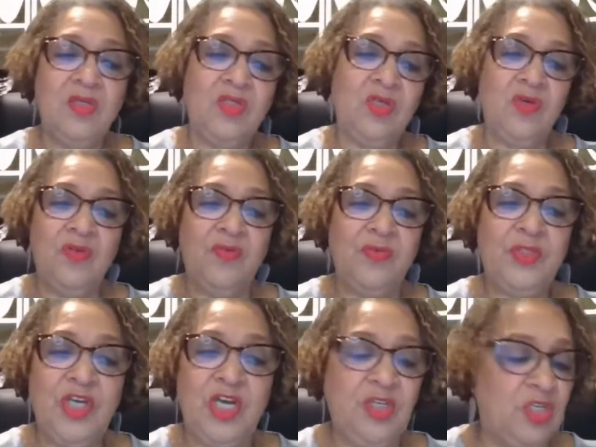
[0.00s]
to the
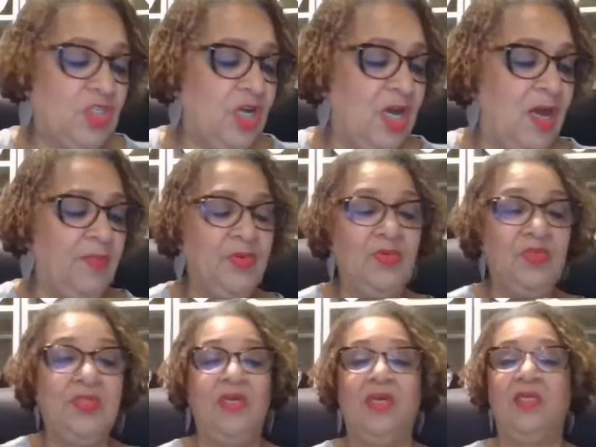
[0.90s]
Church of Charm
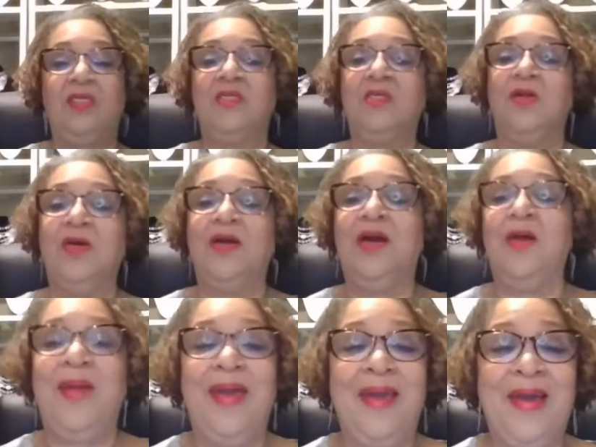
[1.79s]
Boutique and told her to
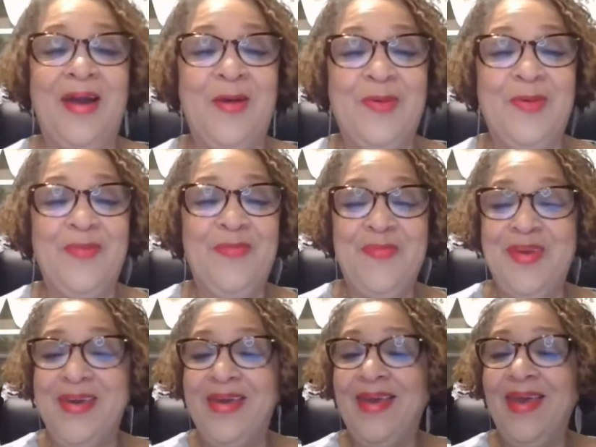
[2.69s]
come hang out with
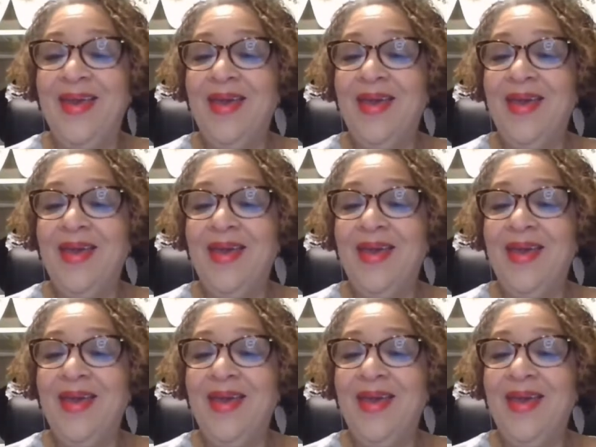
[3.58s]
me,